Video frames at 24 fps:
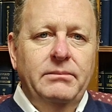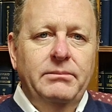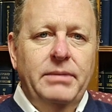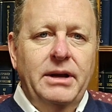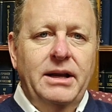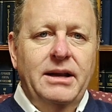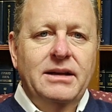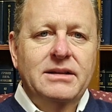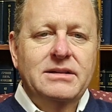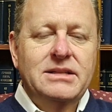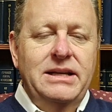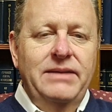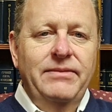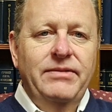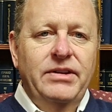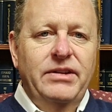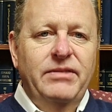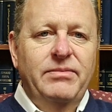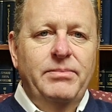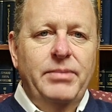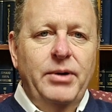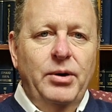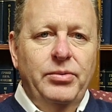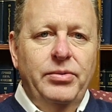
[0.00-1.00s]
because even
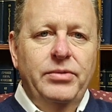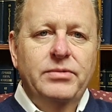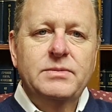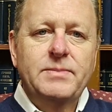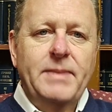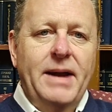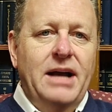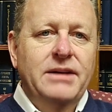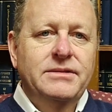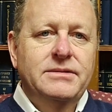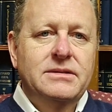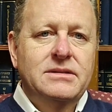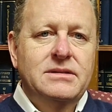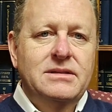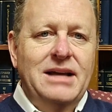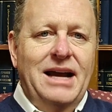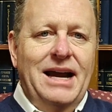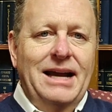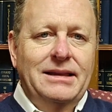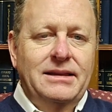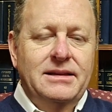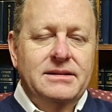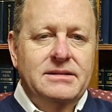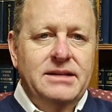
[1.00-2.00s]
if both spouses
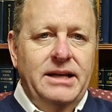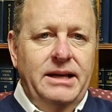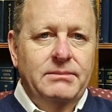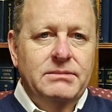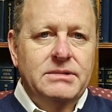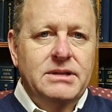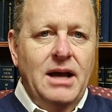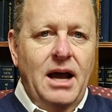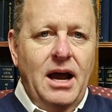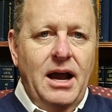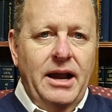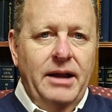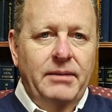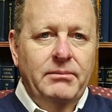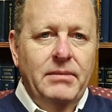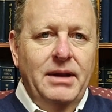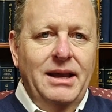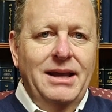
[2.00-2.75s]
die at the same time,